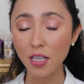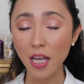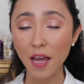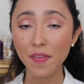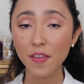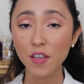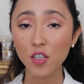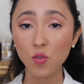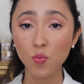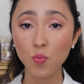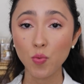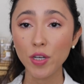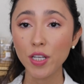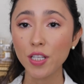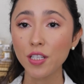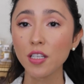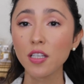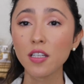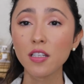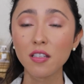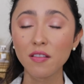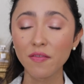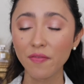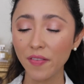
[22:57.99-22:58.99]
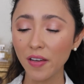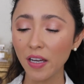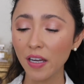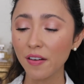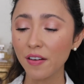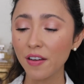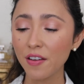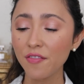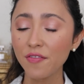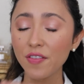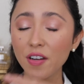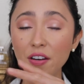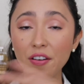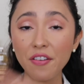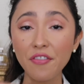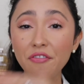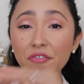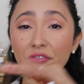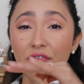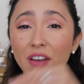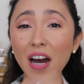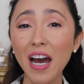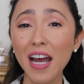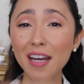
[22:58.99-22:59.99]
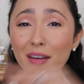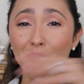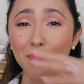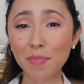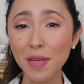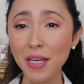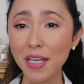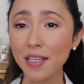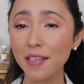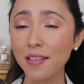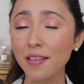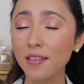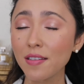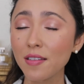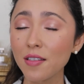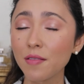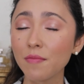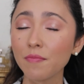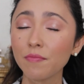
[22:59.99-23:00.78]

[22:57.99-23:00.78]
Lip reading: and the spritz, it's very, very fine mist.